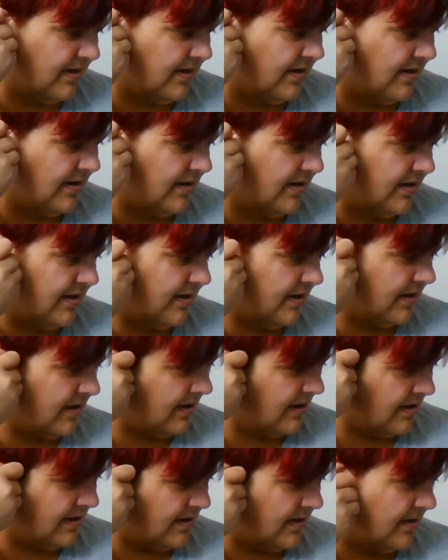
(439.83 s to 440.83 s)

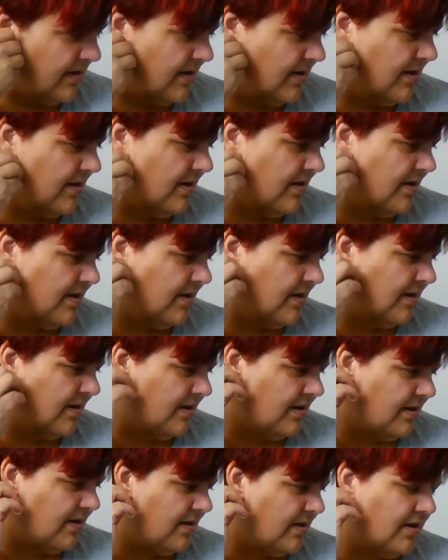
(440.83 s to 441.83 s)

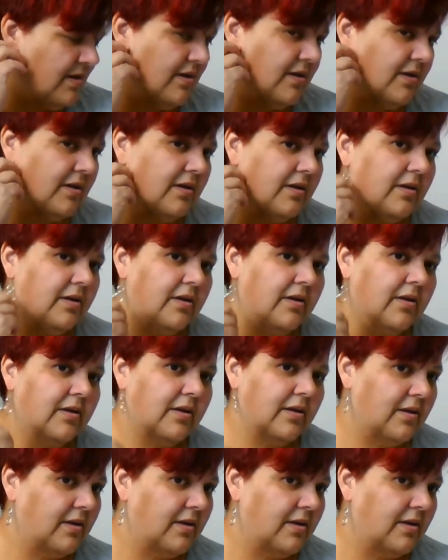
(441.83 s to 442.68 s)
(silence)